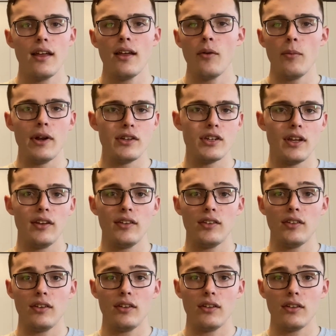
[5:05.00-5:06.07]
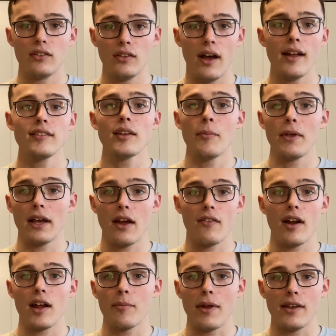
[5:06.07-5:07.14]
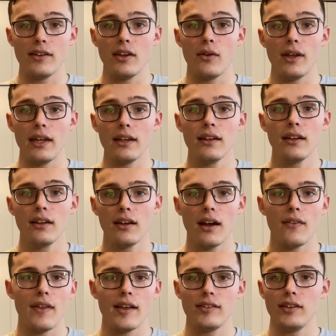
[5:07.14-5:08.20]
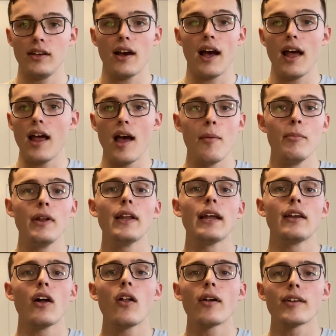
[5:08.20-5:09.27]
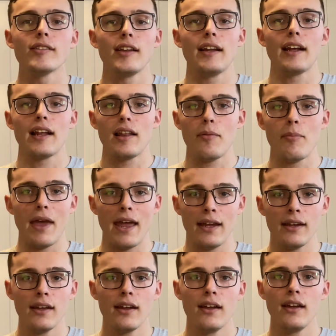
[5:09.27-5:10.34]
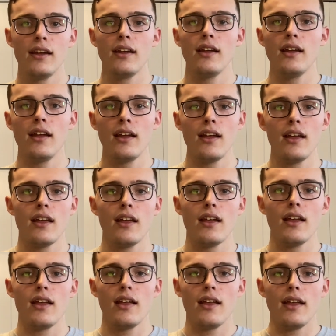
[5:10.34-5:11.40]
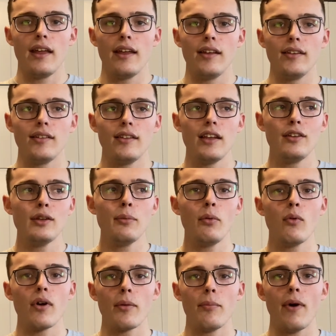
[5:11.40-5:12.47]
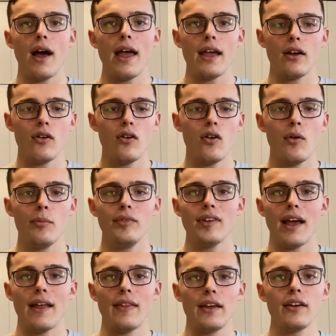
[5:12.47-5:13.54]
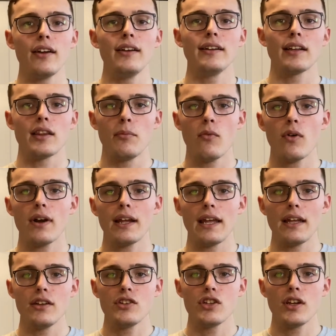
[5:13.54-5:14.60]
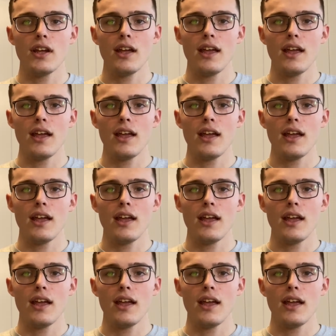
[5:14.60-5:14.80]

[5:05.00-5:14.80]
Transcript: which is not something I recommend doing unless you got $1 million sitting in the bank. Is these people were buying homes and they couldn't get the mortgage,